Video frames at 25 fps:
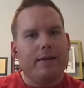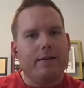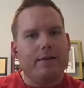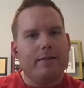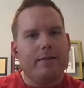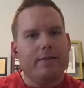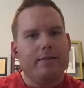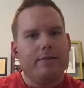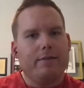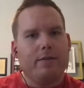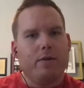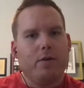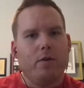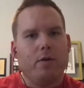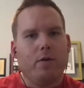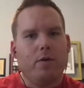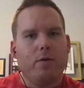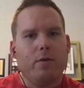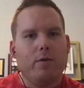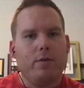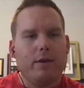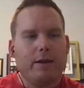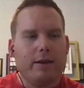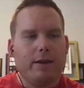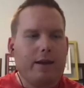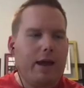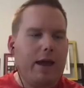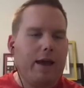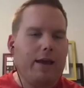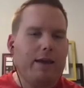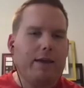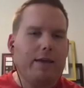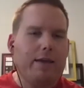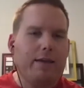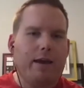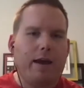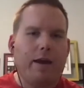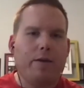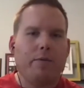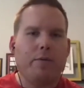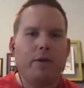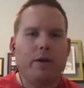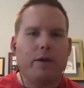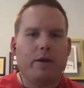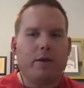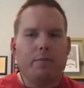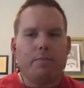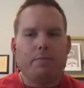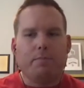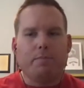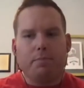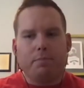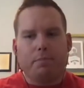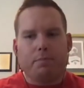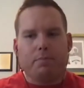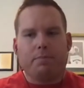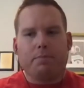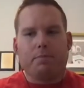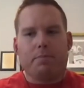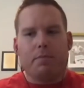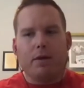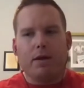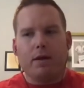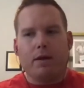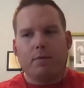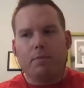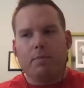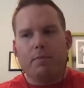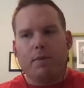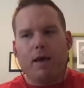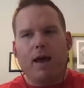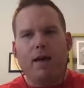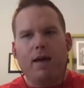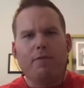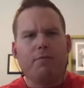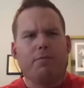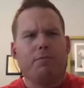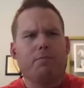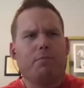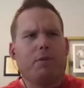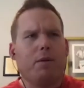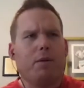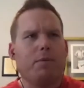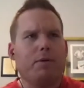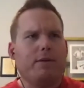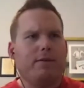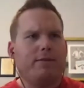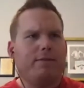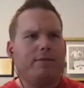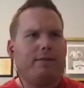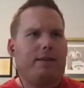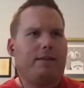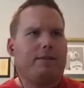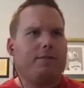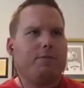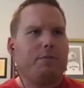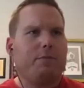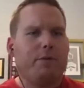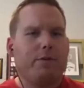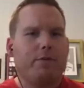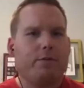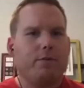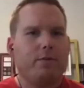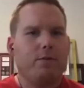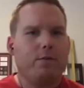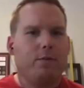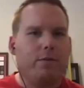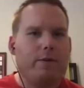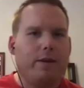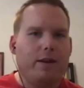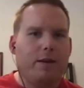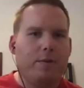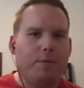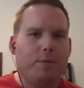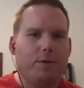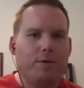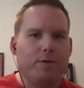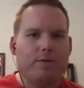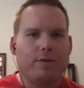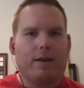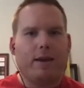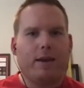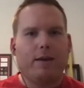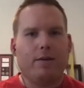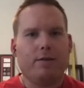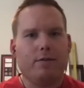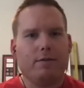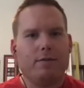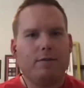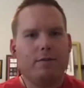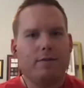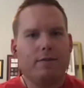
So like I run I have probably 6 personal AWS accounts.